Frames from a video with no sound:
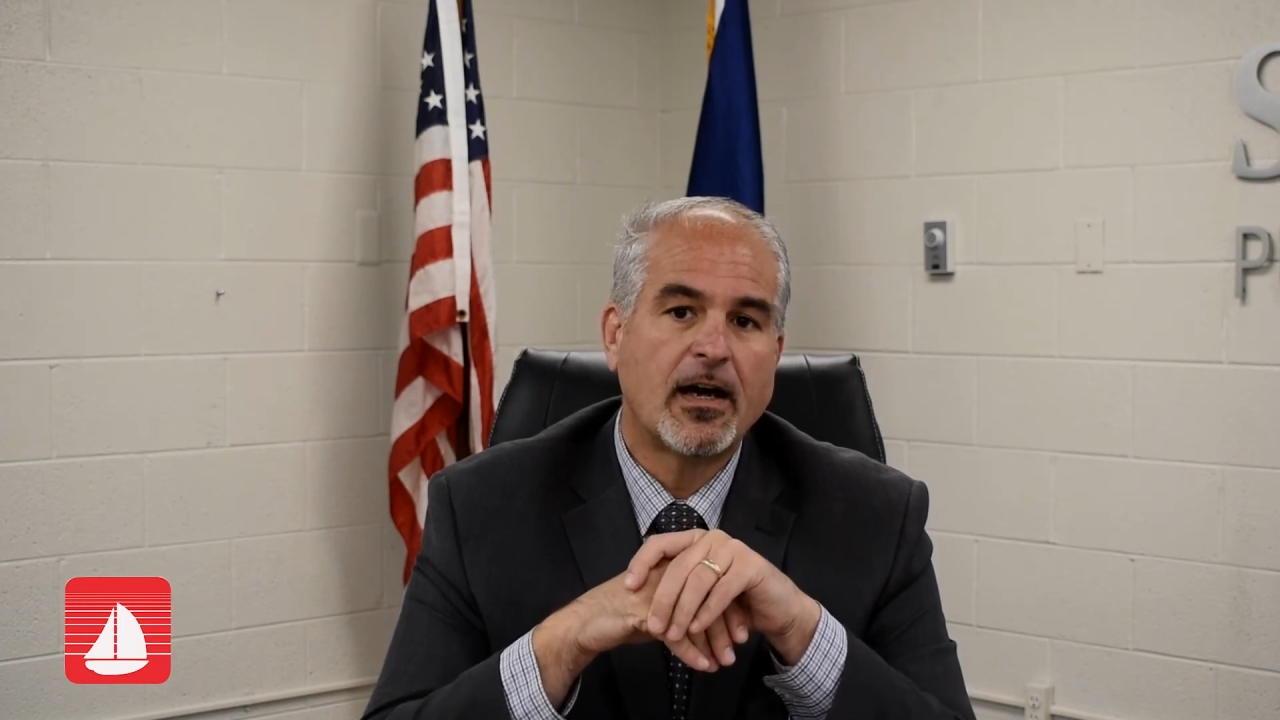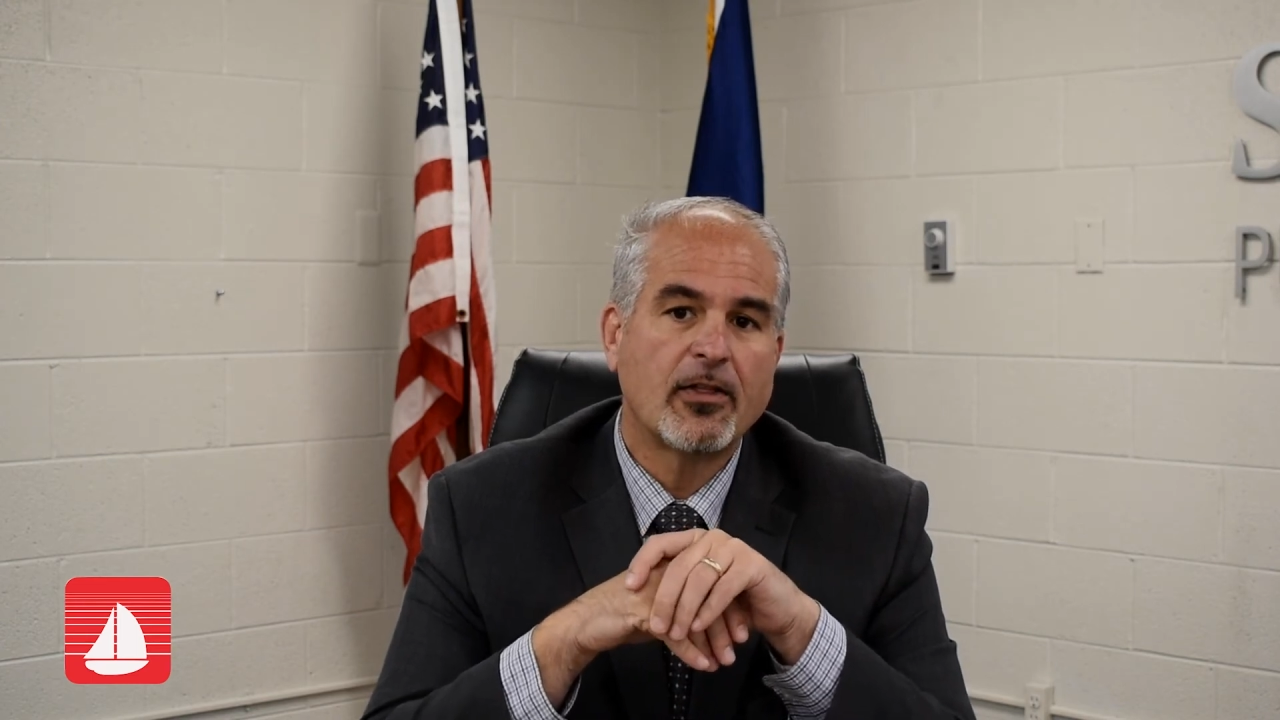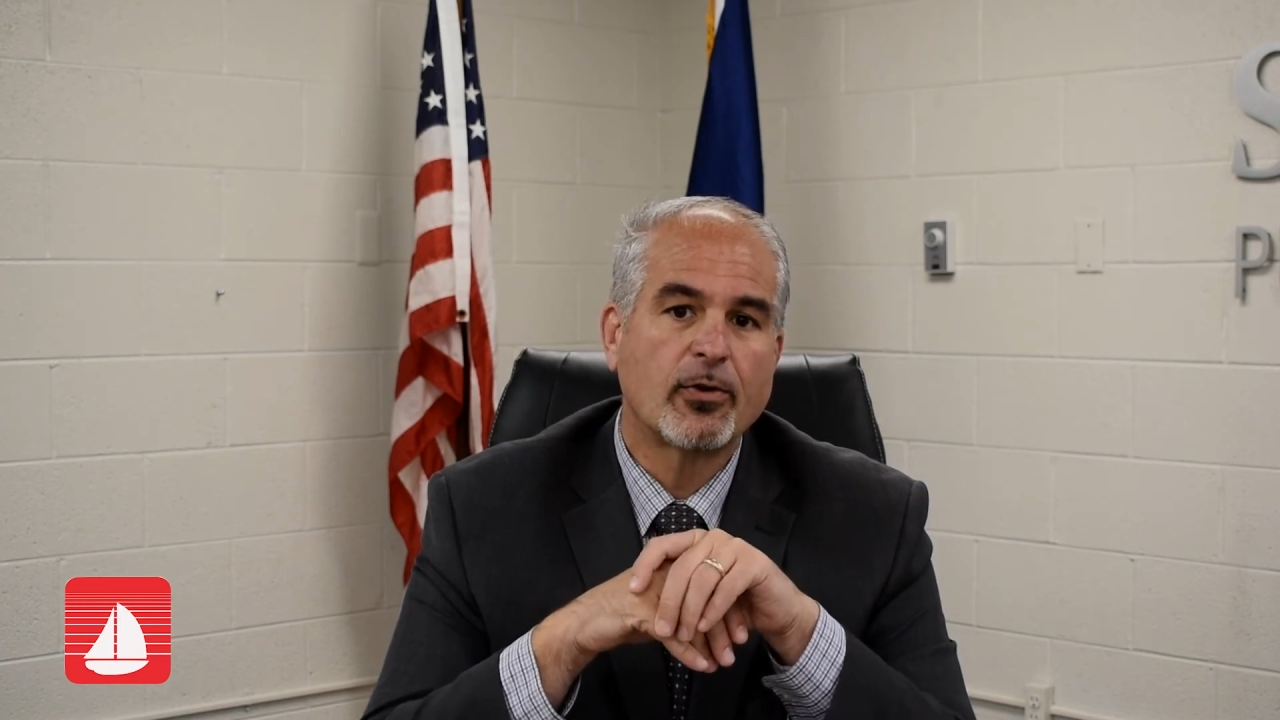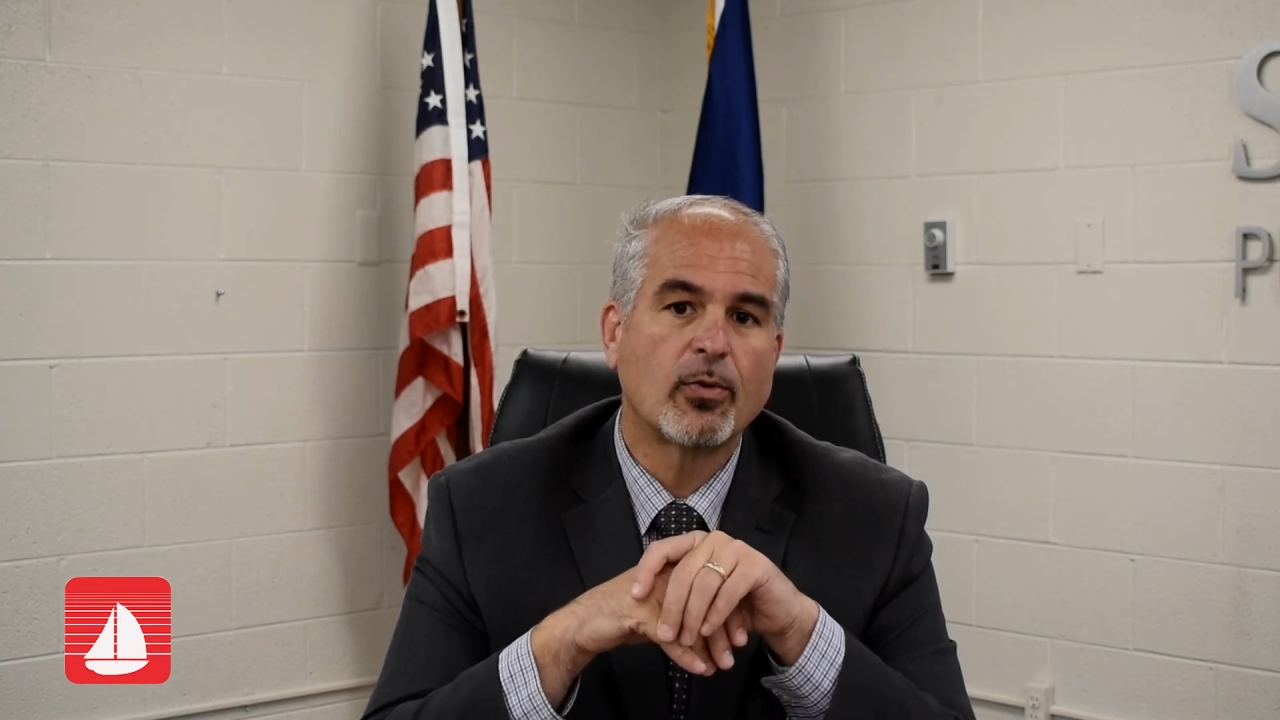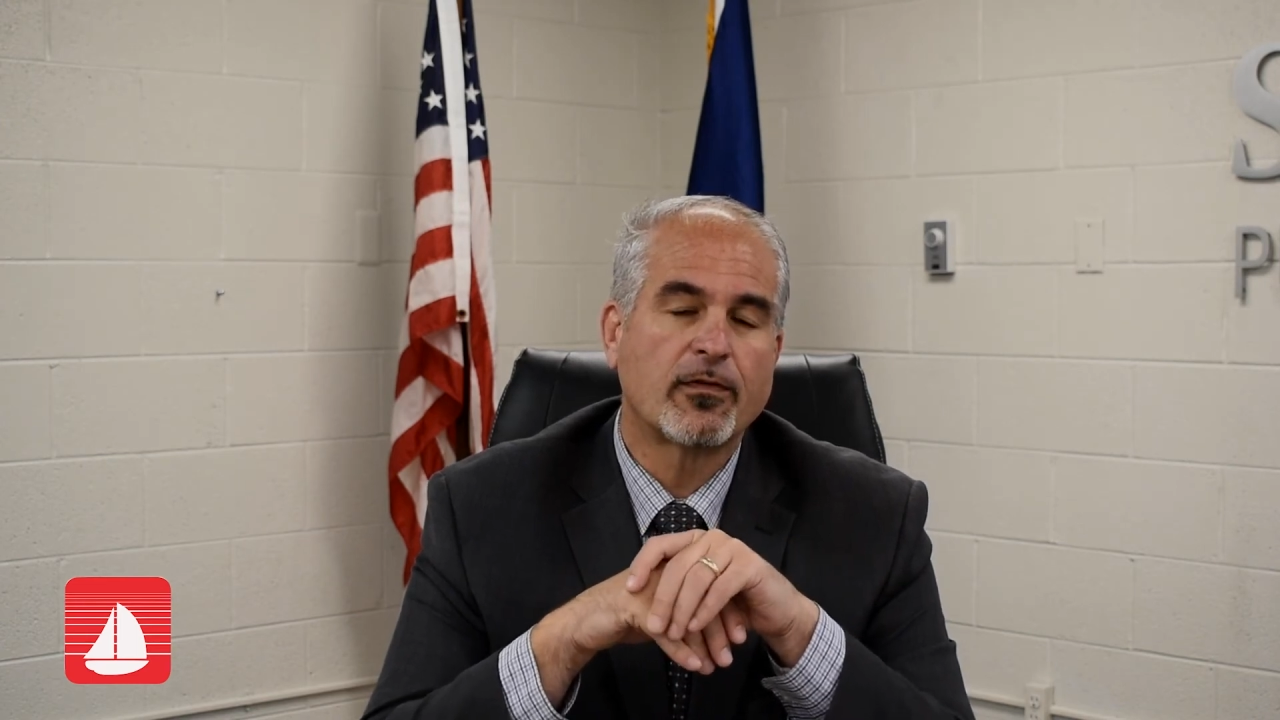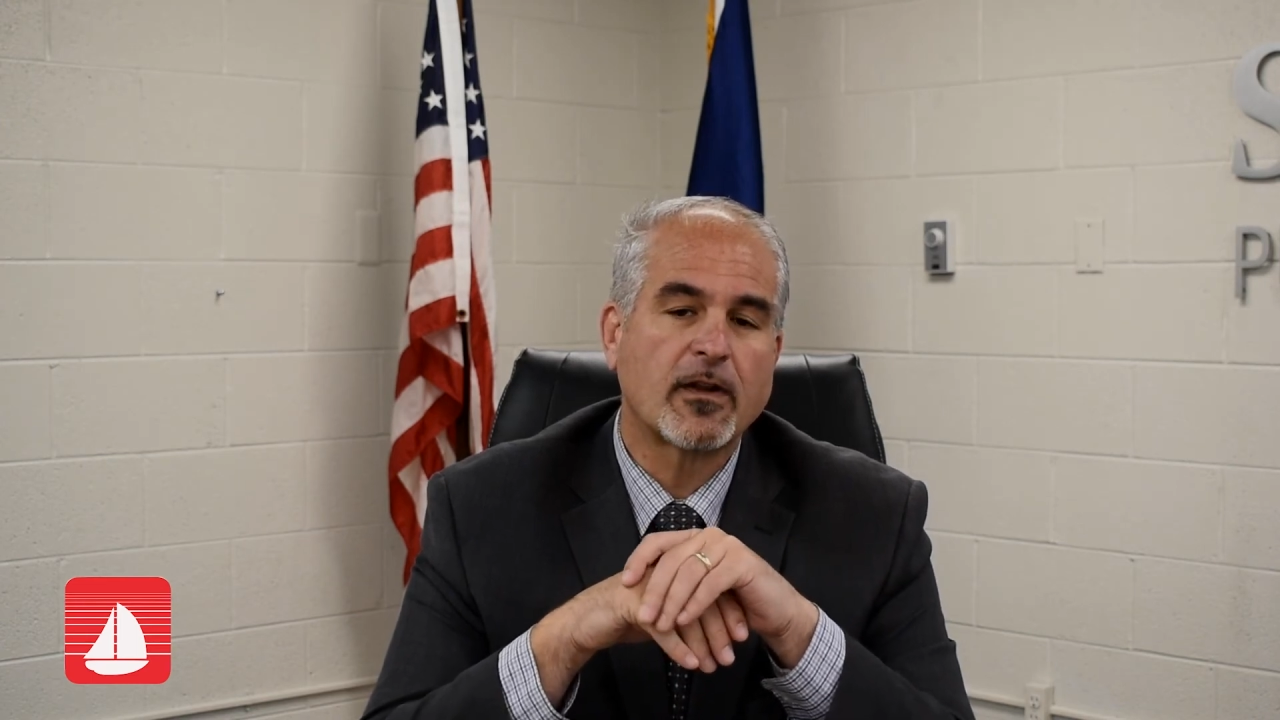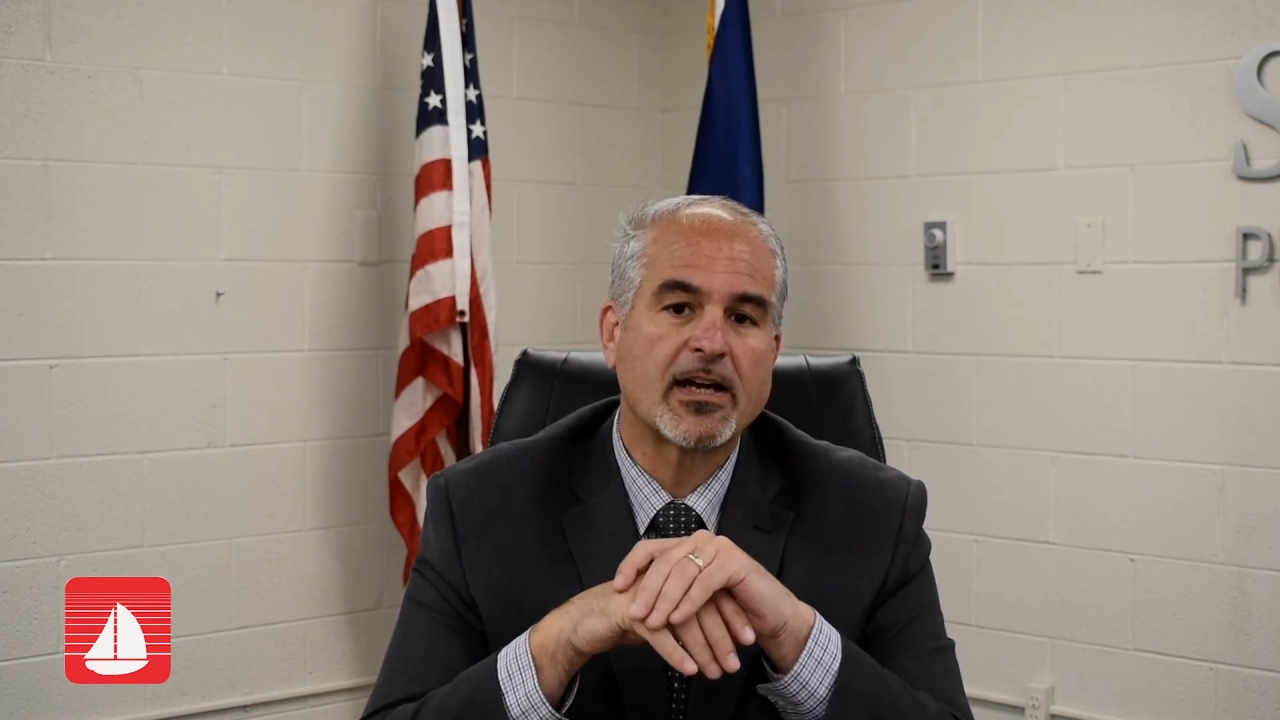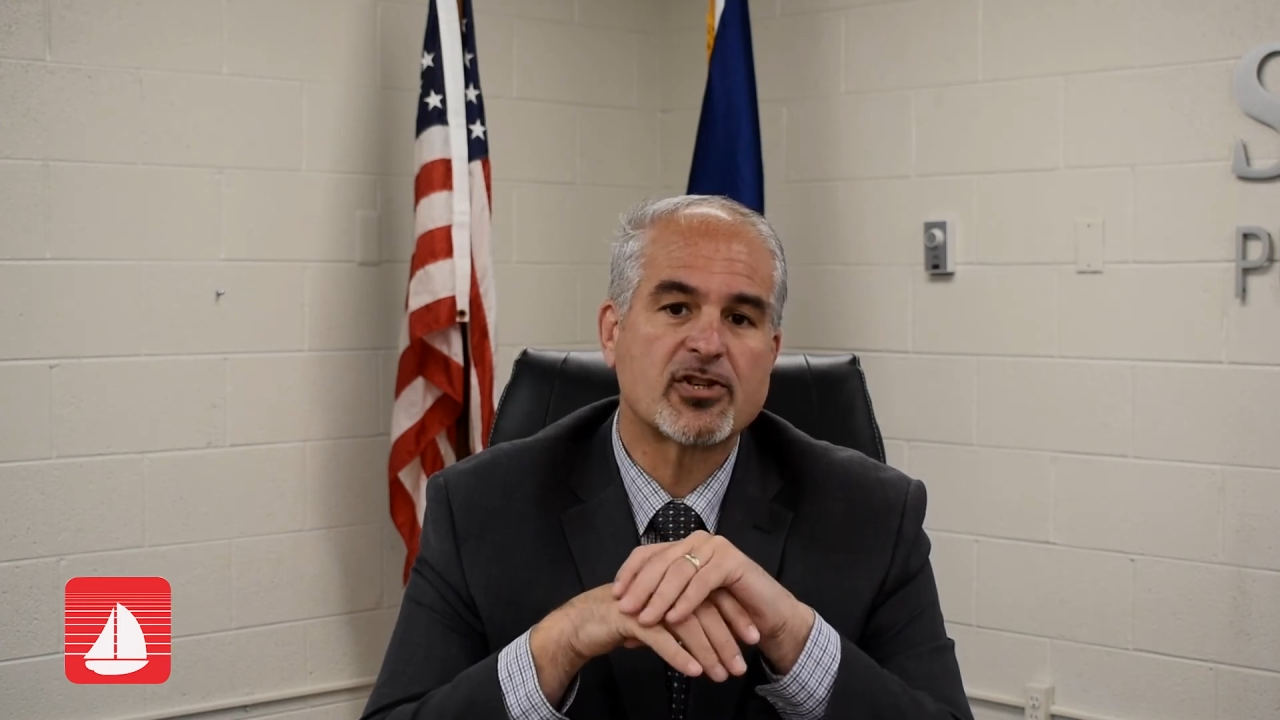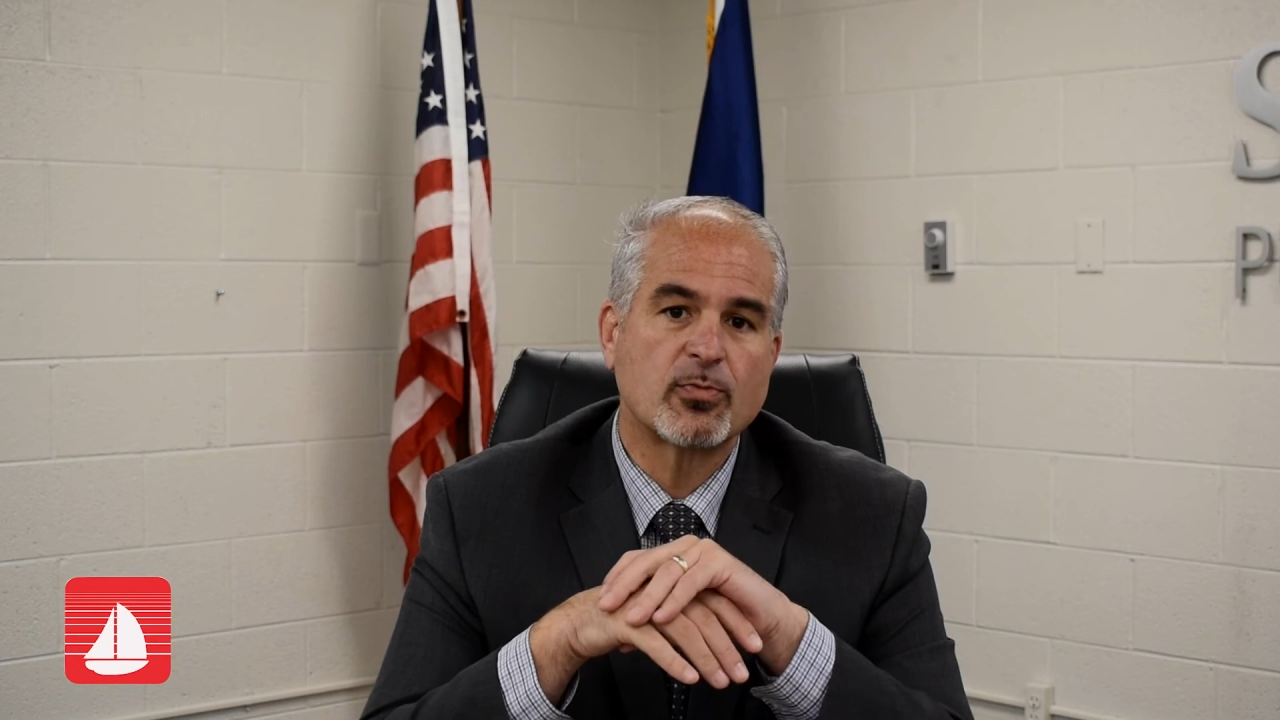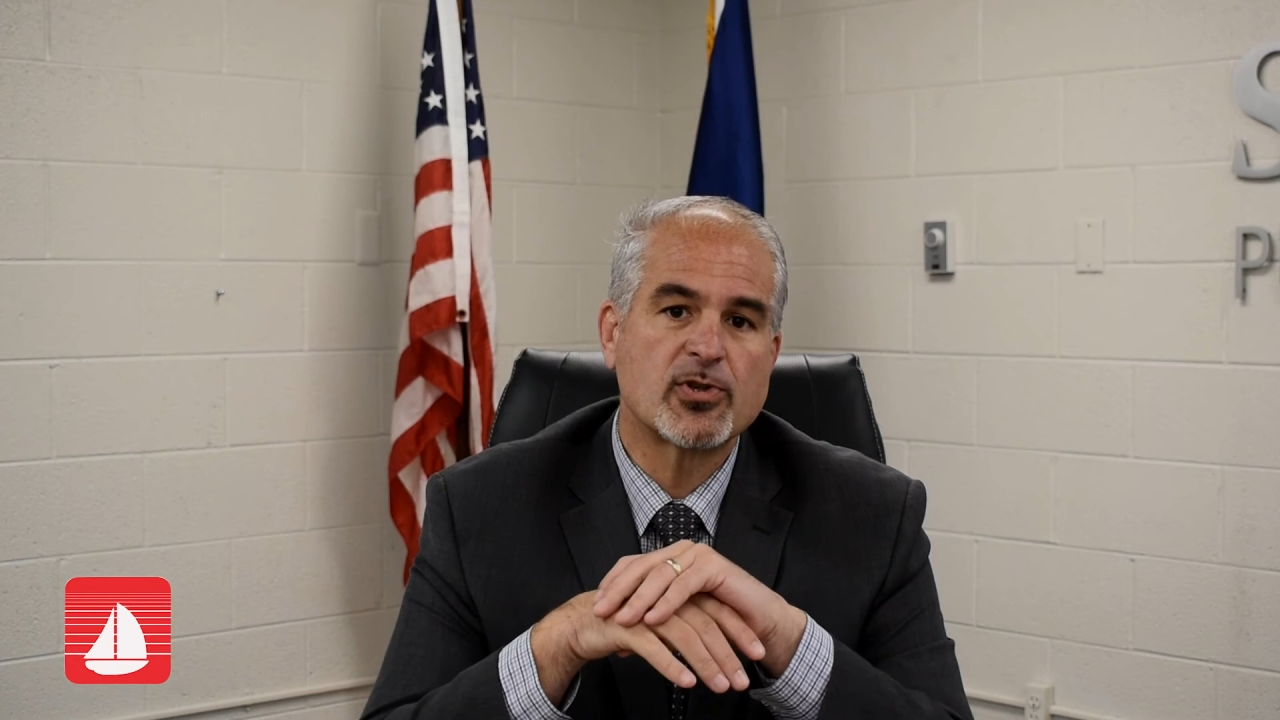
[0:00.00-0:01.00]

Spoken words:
Their reflection